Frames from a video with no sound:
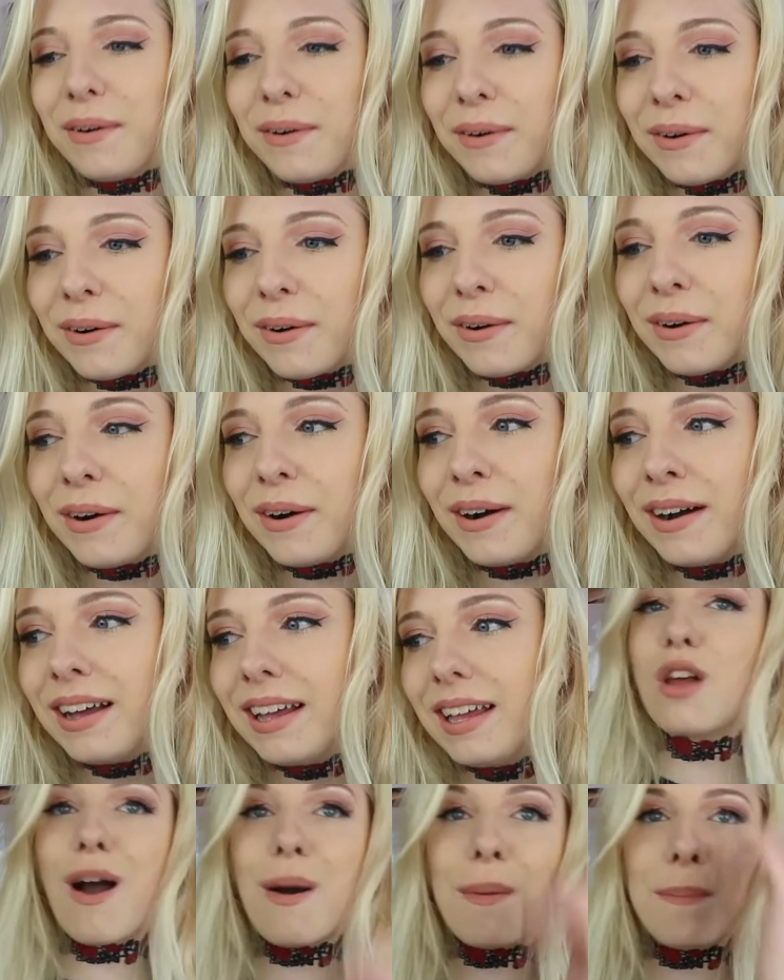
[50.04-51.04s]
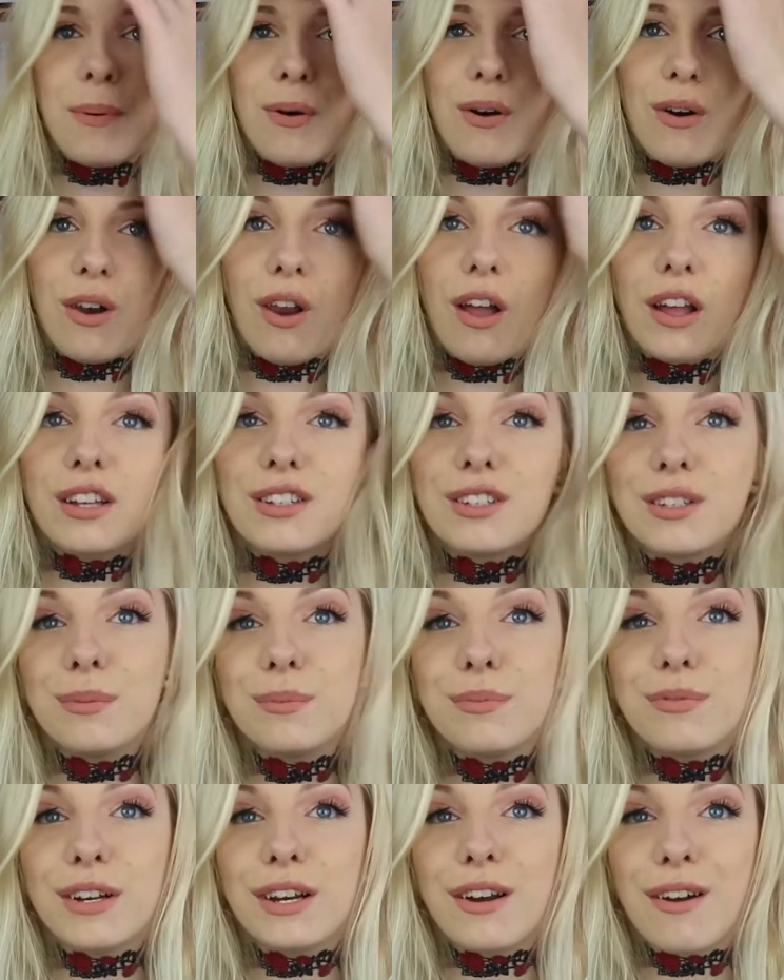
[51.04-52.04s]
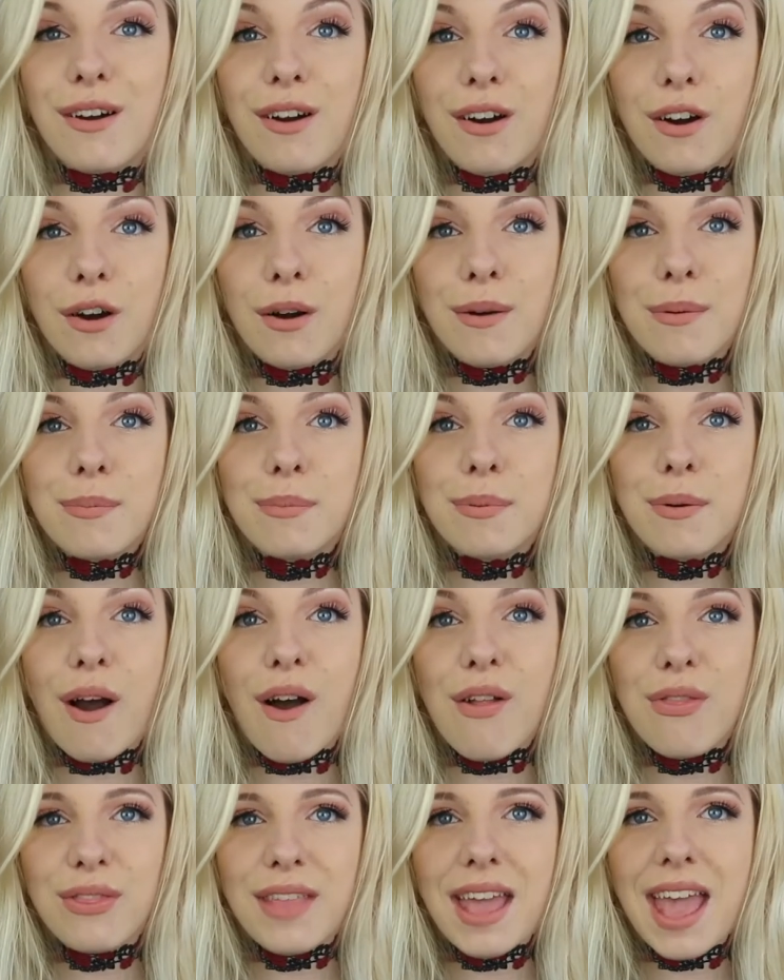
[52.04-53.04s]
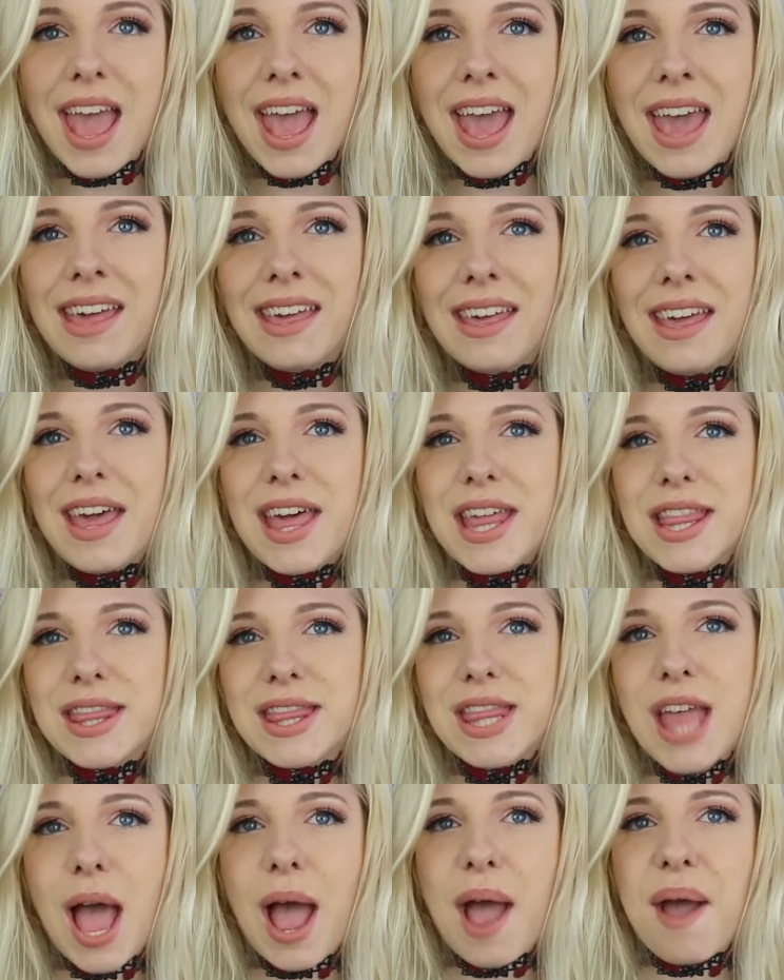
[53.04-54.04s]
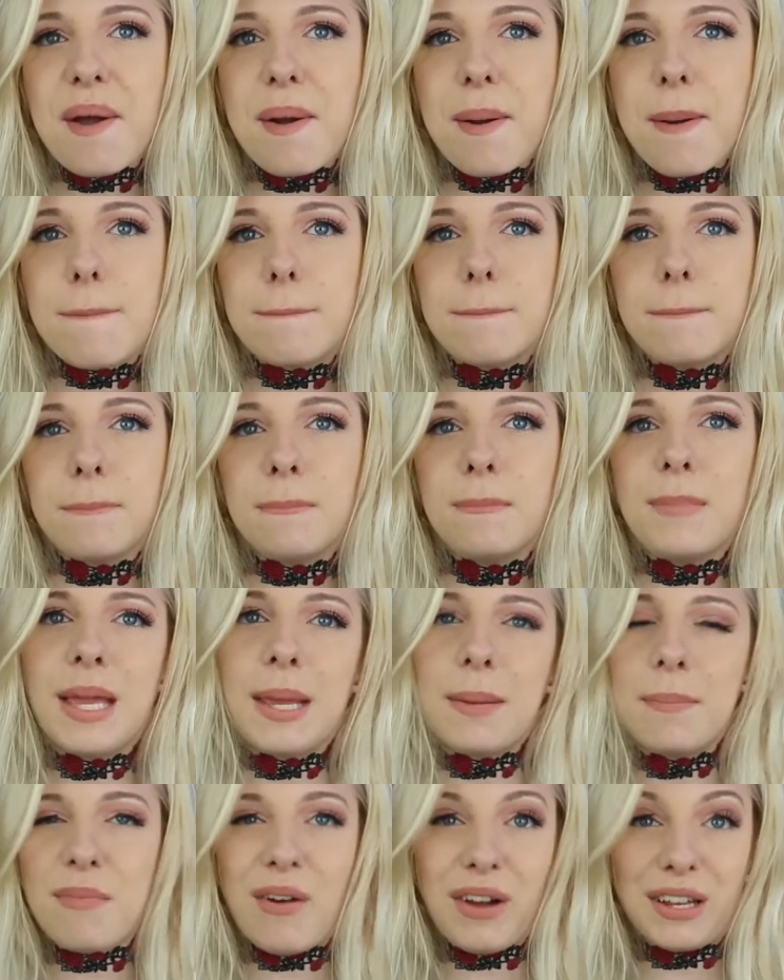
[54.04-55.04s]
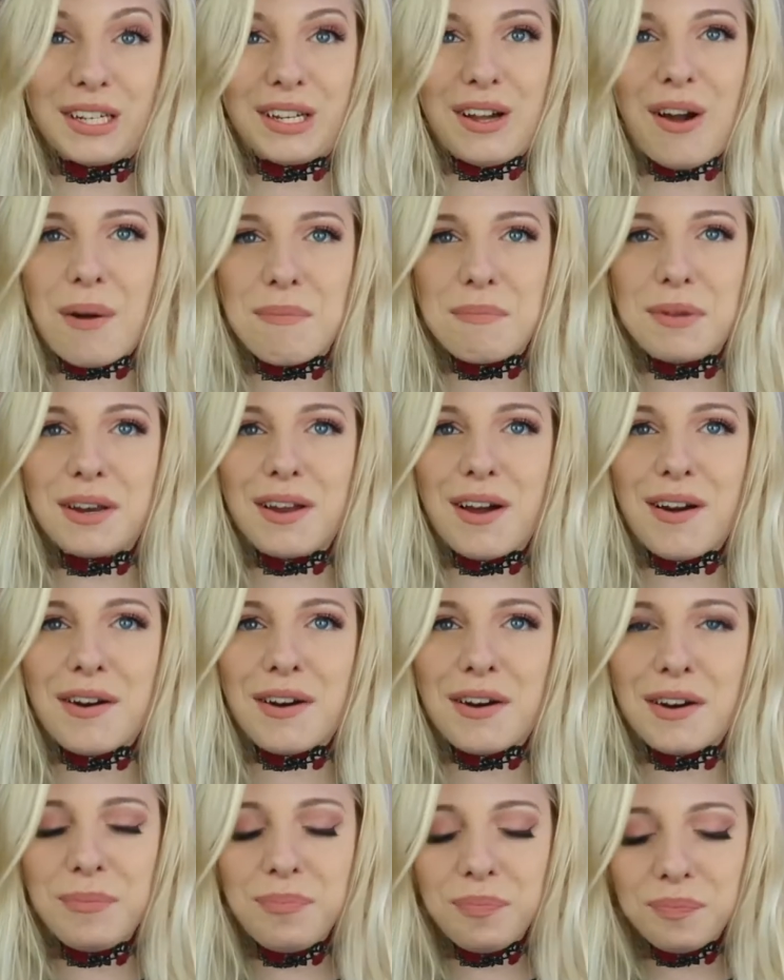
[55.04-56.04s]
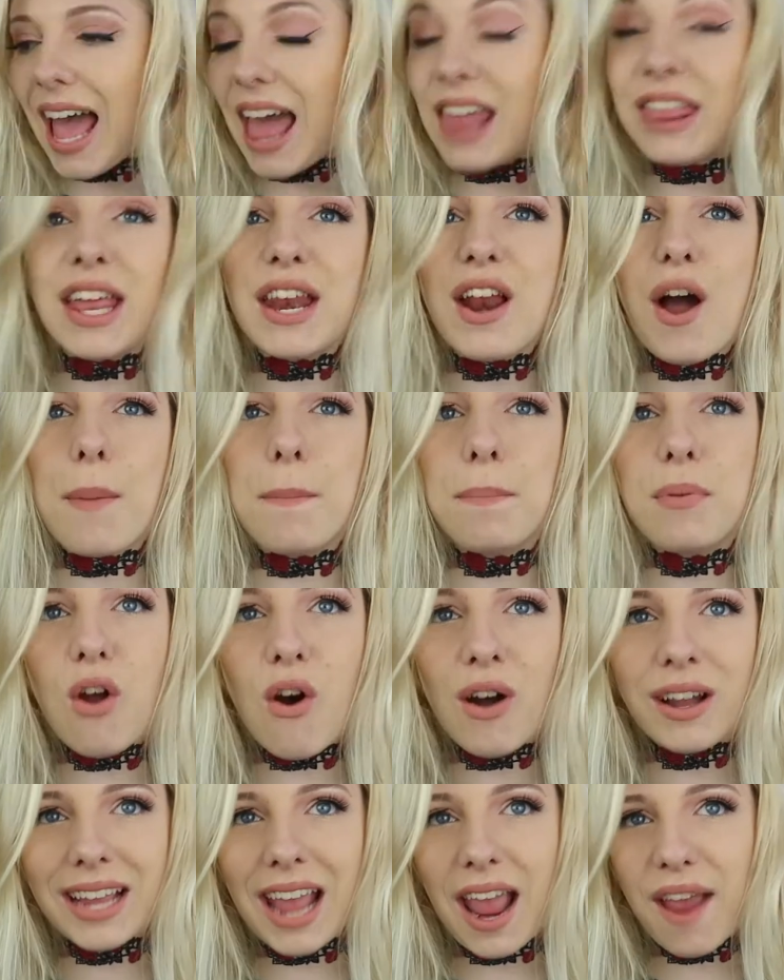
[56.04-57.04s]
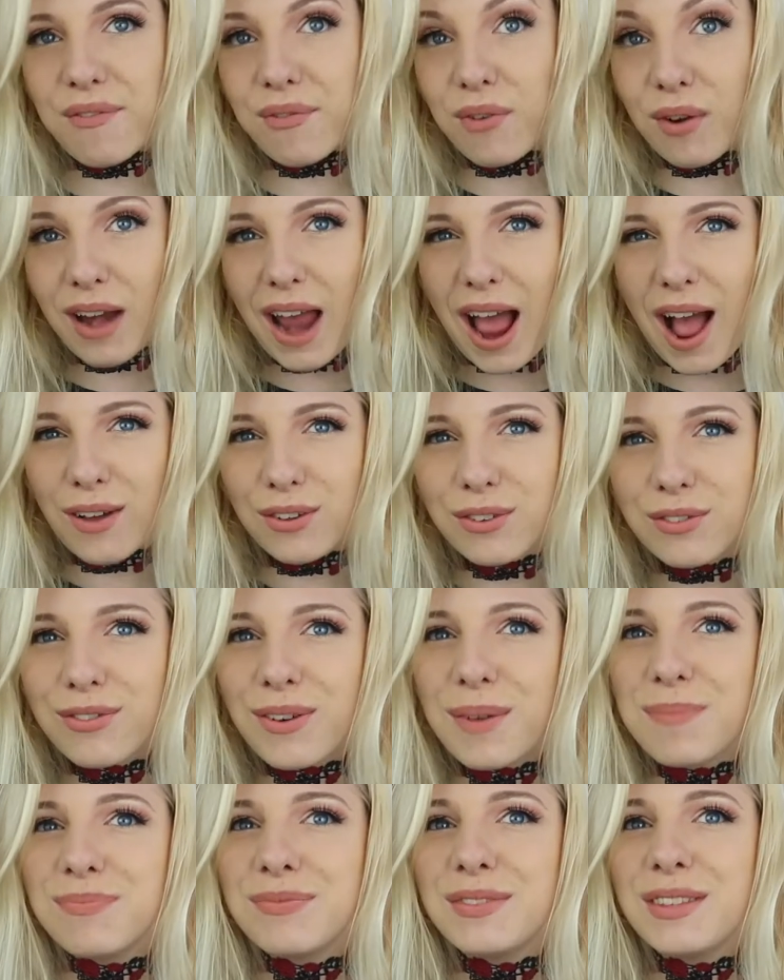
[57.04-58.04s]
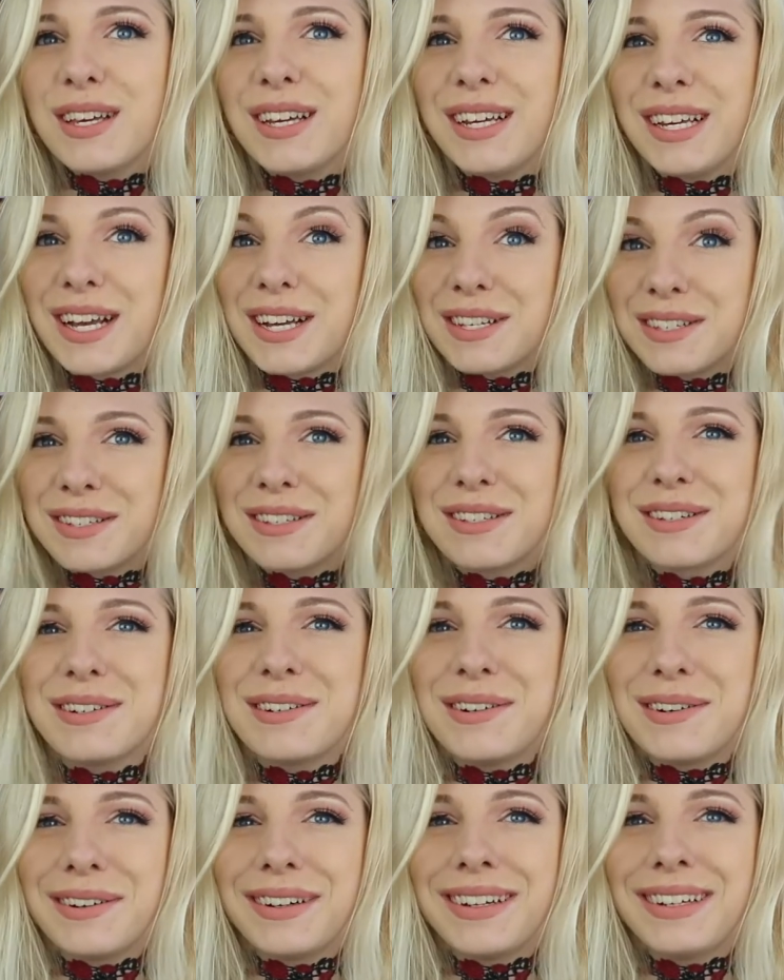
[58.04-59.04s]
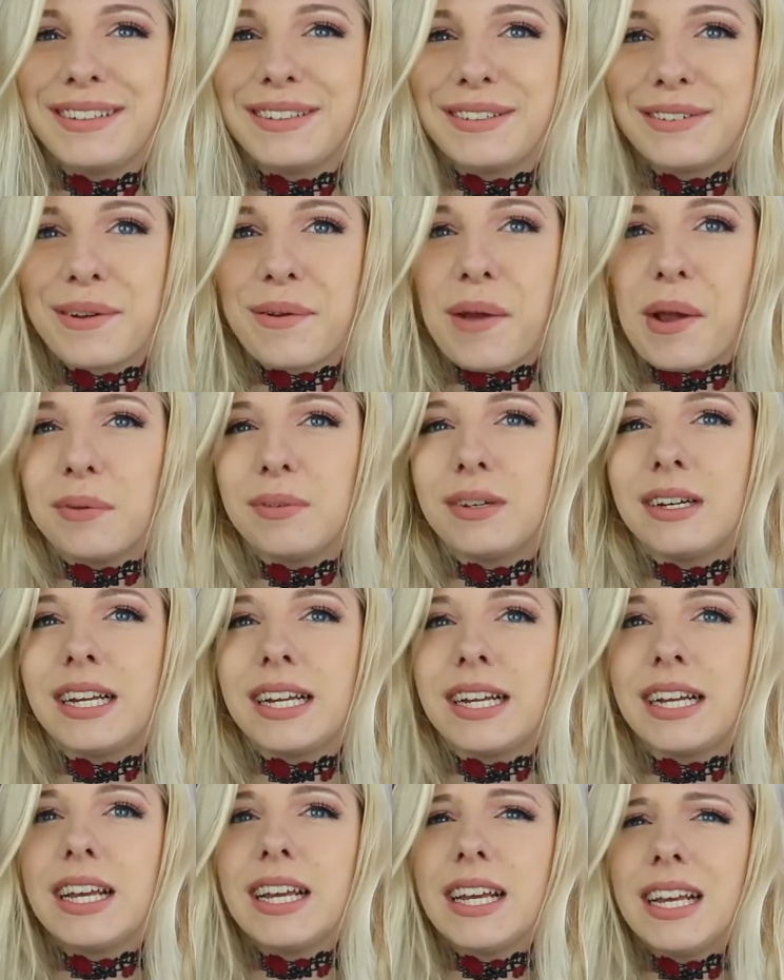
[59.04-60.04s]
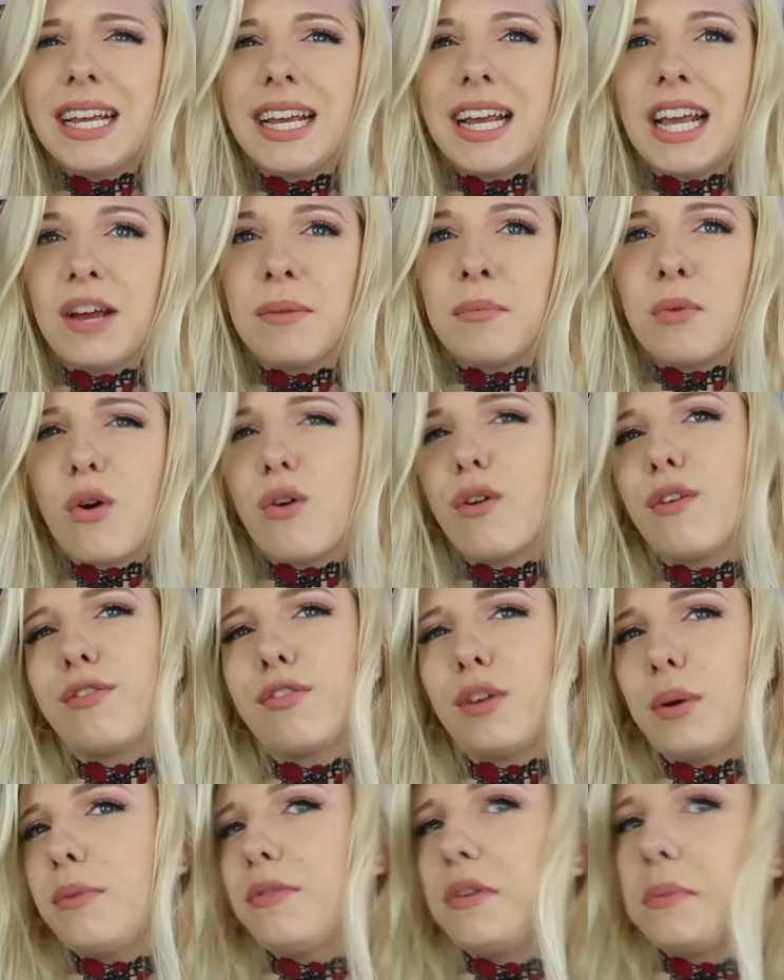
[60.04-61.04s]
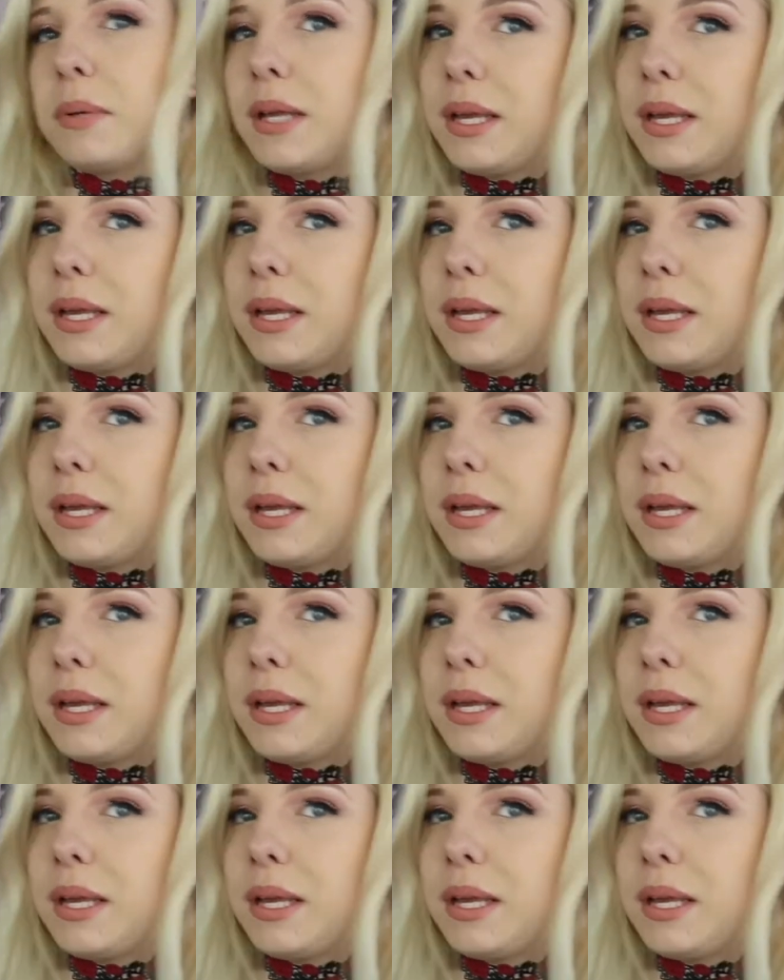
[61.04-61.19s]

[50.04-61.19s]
or I'll put like something up on there that he might comment on, and then I'll block everyone else from the story so only him or a few other